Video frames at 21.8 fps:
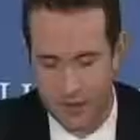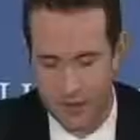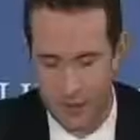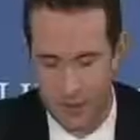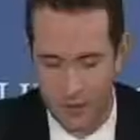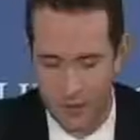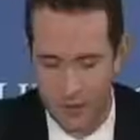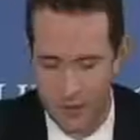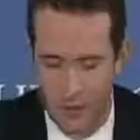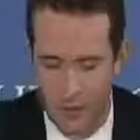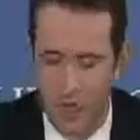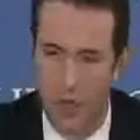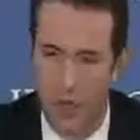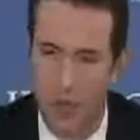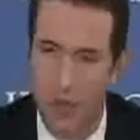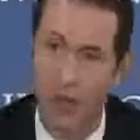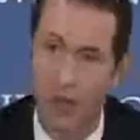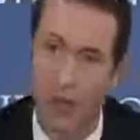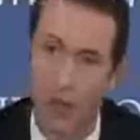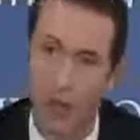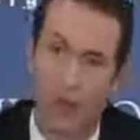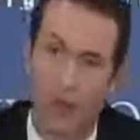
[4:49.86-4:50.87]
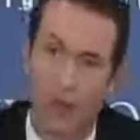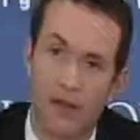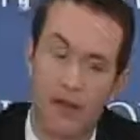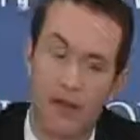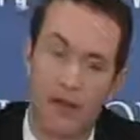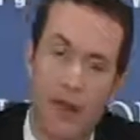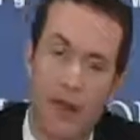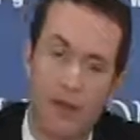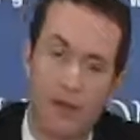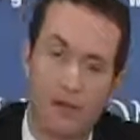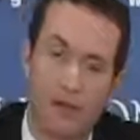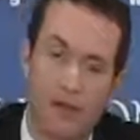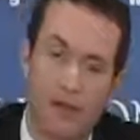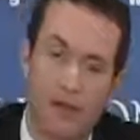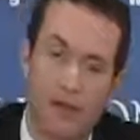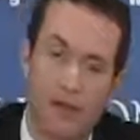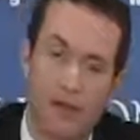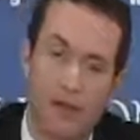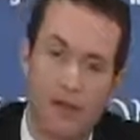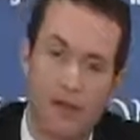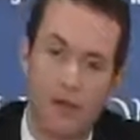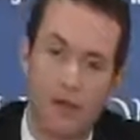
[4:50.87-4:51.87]
person who, an Italian
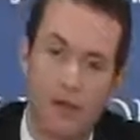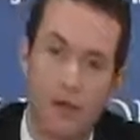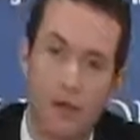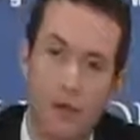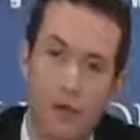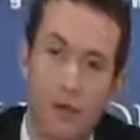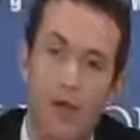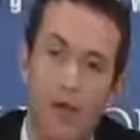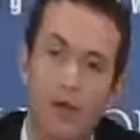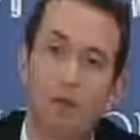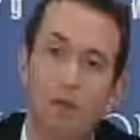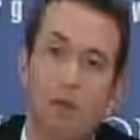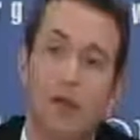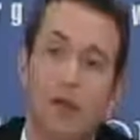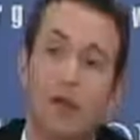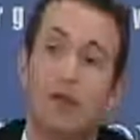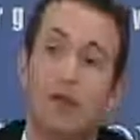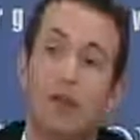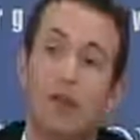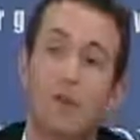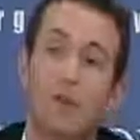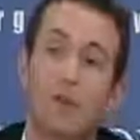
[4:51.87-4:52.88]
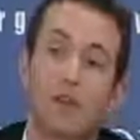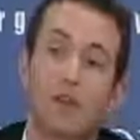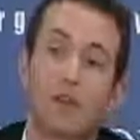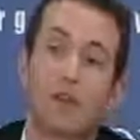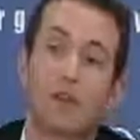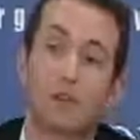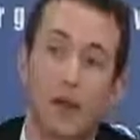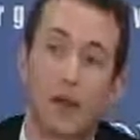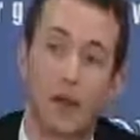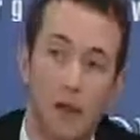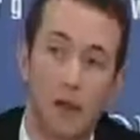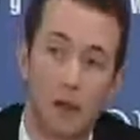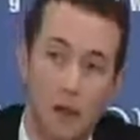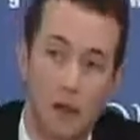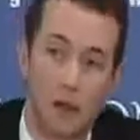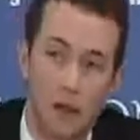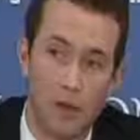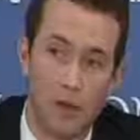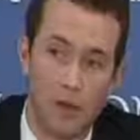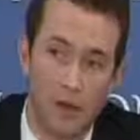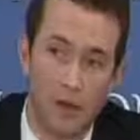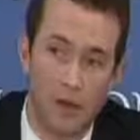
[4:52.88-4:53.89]
peace activist, who had been in the West Bank
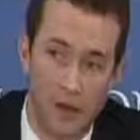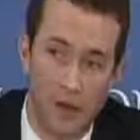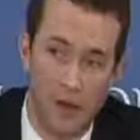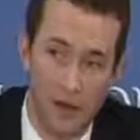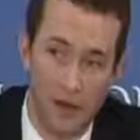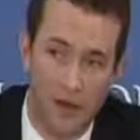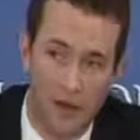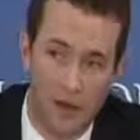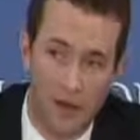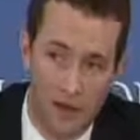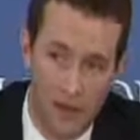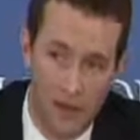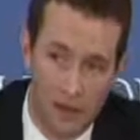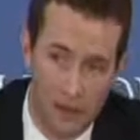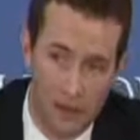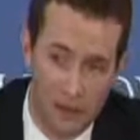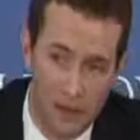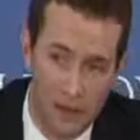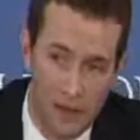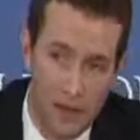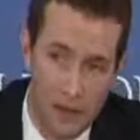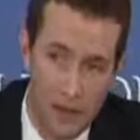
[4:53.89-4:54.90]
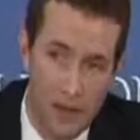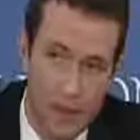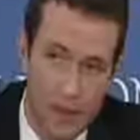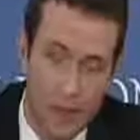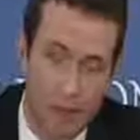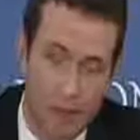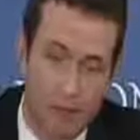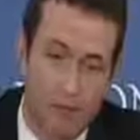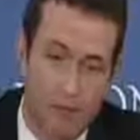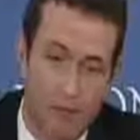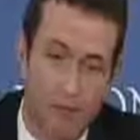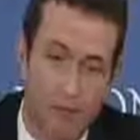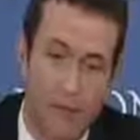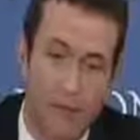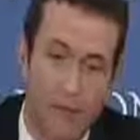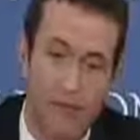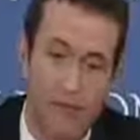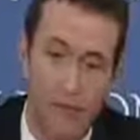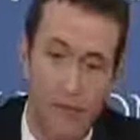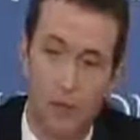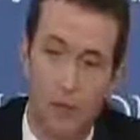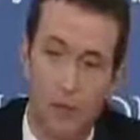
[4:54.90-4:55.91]
with Sharif and Hanif
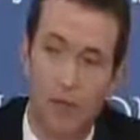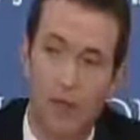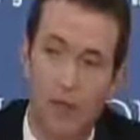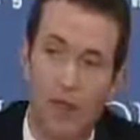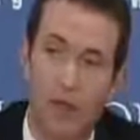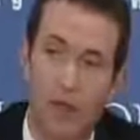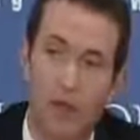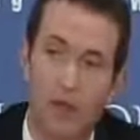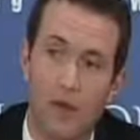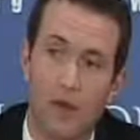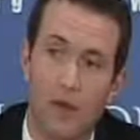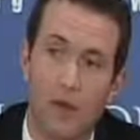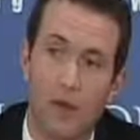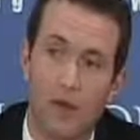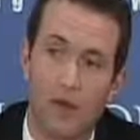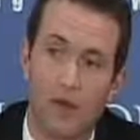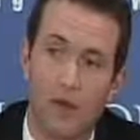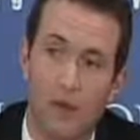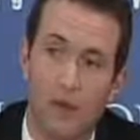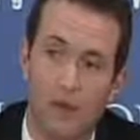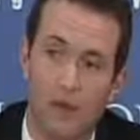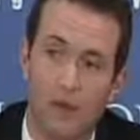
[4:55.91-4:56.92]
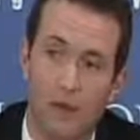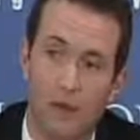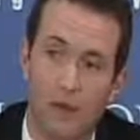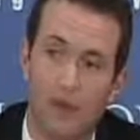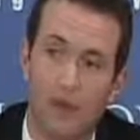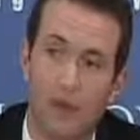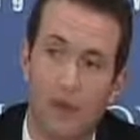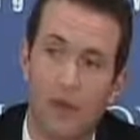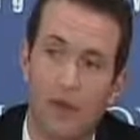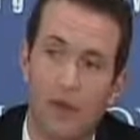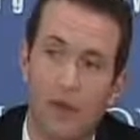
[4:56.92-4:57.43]
before they went and blew themselves up,